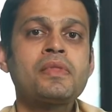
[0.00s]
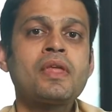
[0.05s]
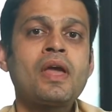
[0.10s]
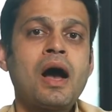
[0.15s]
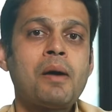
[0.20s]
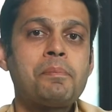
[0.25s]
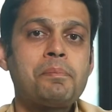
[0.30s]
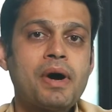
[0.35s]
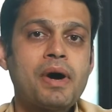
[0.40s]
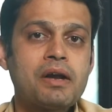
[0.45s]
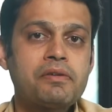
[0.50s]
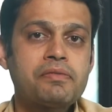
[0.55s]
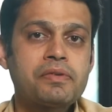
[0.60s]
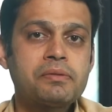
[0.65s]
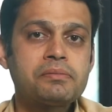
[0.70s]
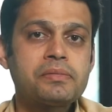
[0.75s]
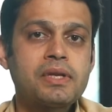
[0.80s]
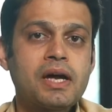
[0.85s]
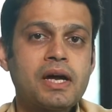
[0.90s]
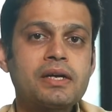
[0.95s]
Apart
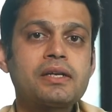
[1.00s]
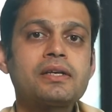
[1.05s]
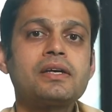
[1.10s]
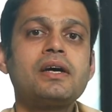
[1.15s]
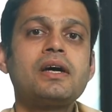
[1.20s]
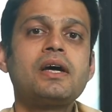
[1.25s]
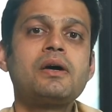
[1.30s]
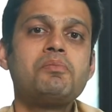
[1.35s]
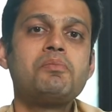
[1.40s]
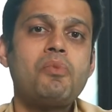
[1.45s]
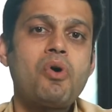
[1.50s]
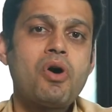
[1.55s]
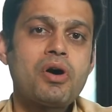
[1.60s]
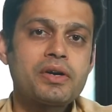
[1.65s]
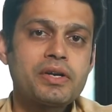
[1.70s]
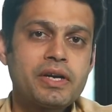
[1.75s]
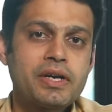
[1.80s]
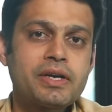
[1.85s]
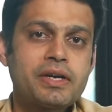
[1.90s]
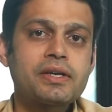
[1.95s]
from that,
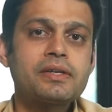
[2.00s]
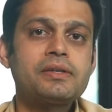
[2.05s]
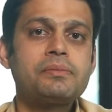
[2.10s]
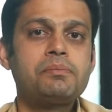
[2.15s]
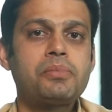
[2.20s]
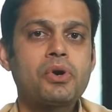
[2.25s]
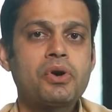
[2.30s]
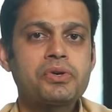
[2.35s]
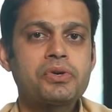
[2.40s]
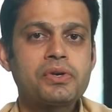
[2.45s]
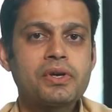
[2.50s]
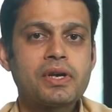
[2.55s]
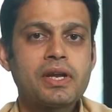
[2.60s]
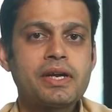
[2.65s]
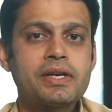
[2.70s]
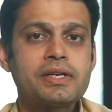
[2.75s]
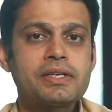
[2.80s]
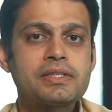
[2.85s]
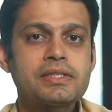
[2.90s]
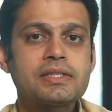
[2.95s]
moderate
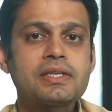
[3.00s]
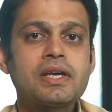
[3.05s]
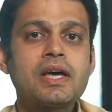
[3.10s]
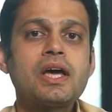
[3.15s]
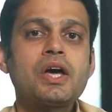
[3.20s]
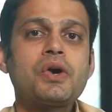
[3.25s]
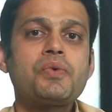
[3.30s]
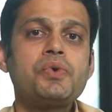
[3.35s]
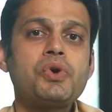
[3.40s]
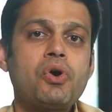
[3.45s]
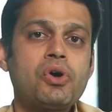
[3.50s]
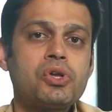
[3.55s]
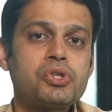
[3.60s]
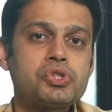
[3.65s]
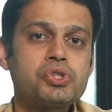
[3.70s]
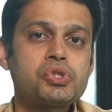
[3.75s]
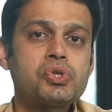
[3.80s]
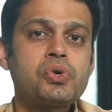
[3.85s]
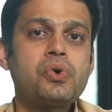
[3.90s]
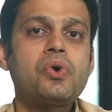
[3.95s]
bronchiolitis, we
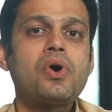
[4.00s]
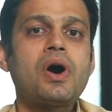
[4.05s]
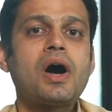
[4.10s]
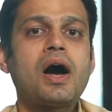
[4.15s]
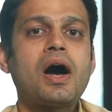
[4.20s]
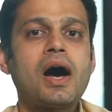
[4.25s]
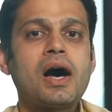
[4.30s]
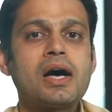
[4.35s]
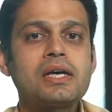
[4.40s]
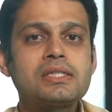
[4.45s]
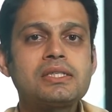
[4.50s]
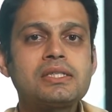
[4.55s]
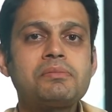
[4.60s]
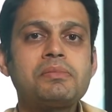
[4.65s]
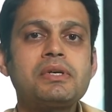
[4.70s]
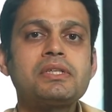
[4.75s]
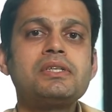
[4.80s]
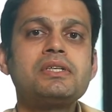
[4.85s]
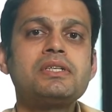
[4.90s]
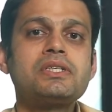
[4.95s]
also ask the
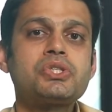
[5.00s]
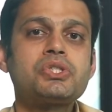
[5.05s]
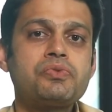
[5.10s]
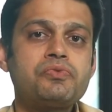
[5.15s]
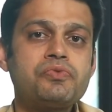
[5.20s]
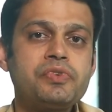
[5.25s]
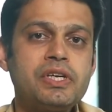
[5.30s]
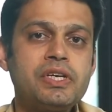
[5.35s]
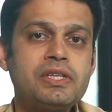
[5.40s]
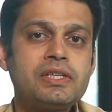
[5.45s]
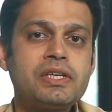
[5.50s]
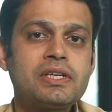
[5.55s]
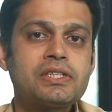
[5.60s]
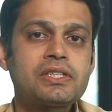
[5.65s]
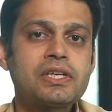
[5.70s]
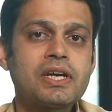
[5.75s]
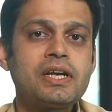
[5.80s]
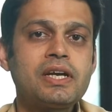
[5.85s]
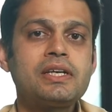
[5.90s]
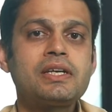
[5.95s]
mothers to feed the
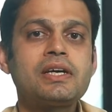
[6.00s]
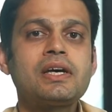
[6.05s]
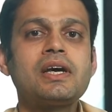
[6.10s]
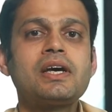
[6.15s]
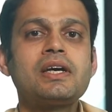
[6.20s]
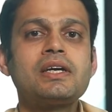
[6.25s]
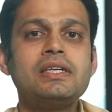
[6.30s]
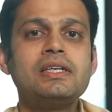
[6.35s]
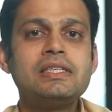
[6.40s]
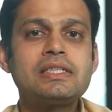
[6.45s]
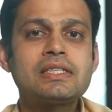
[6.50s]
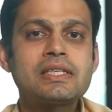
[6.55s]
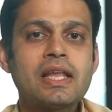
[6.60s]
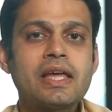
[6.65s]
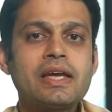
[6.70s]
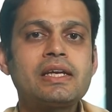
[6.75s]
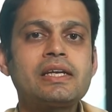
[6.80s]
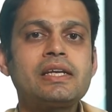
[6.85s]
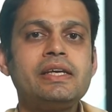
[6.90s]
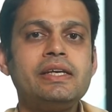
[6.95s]
child in
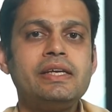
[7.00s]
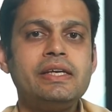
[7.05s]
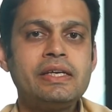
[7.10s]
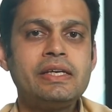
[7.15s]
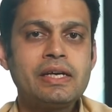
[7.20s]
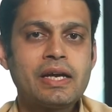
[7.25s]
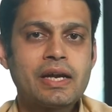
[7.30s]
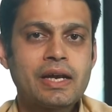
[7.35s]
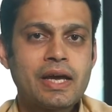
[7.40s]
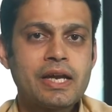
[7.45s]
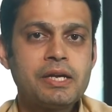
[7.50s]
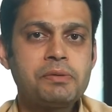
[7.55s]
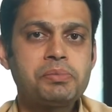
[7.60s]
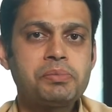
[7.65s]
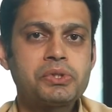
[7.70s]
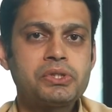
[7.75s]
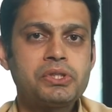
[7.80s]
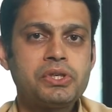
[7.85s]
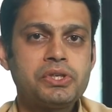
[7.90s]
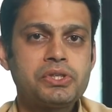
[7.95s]
slightly inclined
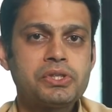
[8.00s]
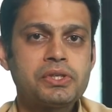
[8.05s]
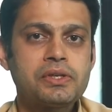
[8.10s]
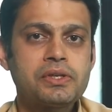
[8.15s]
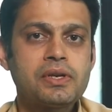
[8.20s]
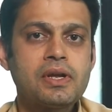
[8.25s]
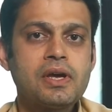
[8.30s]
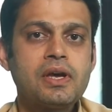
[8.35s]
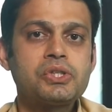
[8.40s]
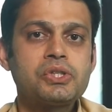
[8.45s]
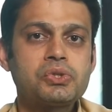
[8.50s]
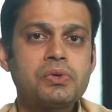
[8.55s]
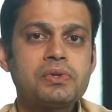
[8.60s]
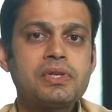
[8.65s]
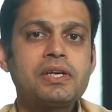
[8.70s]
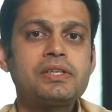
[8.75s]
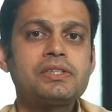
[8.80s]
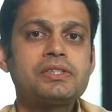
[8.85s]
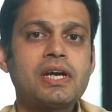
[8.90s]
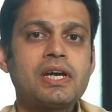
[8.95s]
position, so
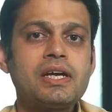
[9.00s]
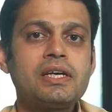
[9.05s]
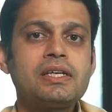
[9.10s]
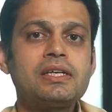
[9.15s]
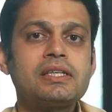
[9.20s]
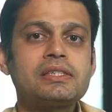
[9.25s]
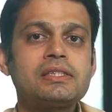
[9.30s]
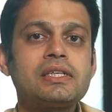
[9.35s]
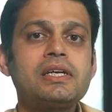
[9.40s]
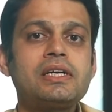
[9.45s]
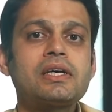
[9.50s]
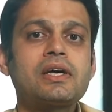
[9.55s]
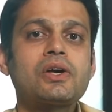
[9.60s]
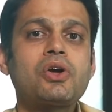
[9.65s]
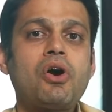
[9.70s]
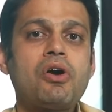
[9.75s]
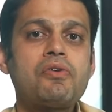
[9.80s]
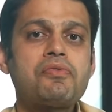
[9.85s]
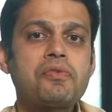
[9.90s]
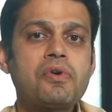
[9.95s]
that child doesn't
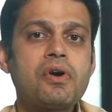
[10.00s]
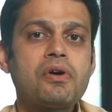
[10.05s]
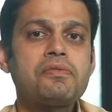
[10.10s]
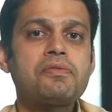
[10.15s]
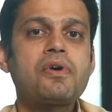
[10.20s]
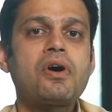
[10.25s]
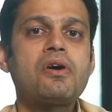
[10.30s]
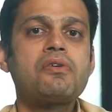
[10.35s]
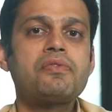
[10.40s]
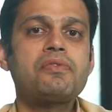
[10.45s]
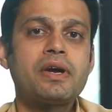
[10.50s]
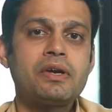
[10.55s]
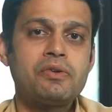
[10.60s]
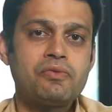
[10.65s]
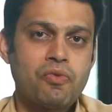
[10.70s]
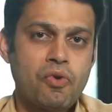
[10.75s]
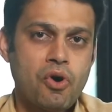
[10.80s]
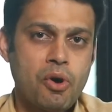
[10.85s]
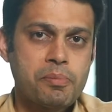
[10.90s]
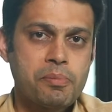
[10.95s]
cough and
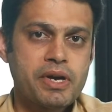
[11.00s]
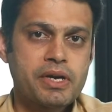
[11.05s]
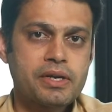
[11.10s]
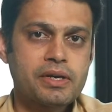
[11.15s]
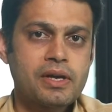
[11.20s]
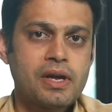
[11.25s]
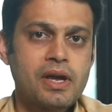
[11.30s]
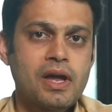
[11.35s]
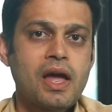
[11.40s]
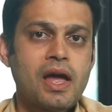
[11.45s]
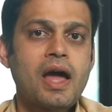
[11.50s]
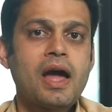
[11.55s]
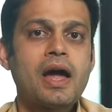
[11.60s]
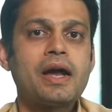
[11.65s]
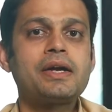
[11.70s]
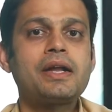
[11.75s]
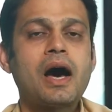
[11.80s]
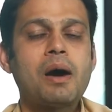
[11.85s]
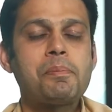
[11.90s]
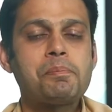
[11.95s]
vomit.
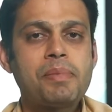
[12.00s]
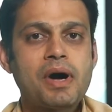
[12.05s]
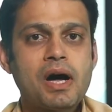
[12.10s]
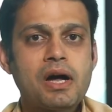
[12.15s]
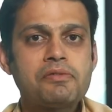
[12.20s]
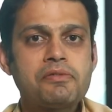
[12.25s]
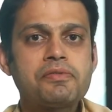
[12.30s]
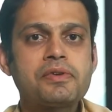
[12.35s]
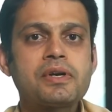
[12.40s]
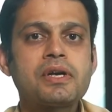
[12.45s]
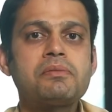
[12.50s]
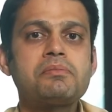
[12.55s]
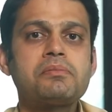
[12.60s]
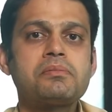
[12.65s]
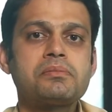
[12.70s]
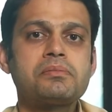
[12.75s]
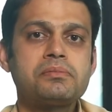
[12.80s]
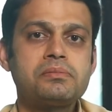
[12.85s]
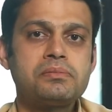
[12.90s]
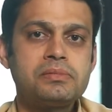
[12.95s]
And apart
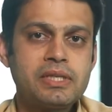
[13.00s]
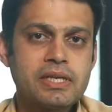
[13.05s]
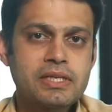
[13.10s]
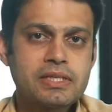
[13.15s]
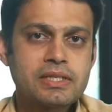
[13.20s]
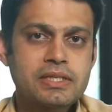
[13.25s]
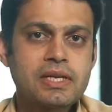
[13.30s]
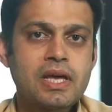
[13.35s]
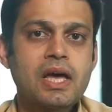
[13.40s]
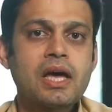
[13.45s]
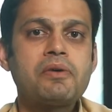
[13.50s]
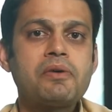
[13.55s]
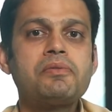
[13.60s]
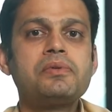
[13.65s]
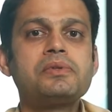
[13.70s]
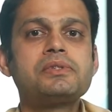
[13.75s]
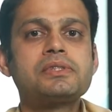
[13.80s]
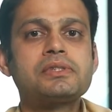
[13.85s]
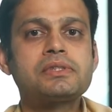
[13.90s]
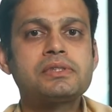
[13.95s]
from this,
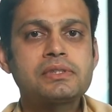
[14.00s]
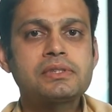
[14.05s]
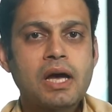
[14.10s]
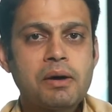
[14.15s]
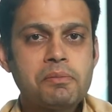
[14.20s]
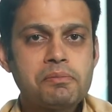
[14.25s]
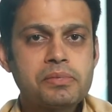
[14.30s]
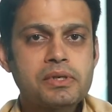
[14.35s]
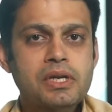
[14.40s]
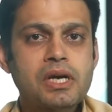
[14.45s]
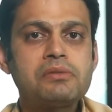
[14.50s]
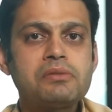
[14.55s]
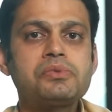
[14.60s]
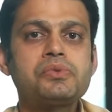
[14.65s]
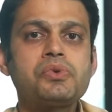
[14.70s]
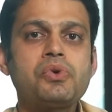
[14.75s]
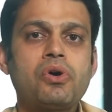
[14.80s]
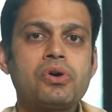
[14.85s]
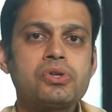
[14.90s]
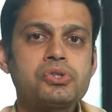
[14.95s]
sometimes we
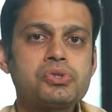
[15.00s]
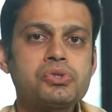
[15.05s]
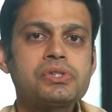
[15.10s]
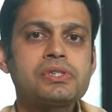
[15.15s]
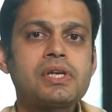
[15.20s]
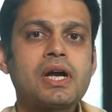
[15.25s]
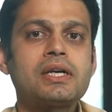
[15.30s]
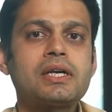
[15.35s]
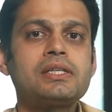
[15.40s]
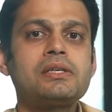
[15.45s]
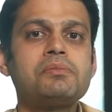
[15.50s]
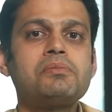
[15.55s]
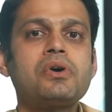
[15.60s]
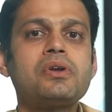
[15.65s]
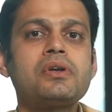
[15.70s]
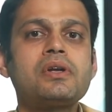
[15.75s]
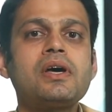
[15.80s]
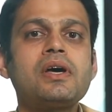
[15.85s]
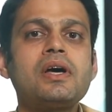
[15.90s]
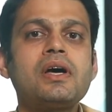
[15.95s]
also start them on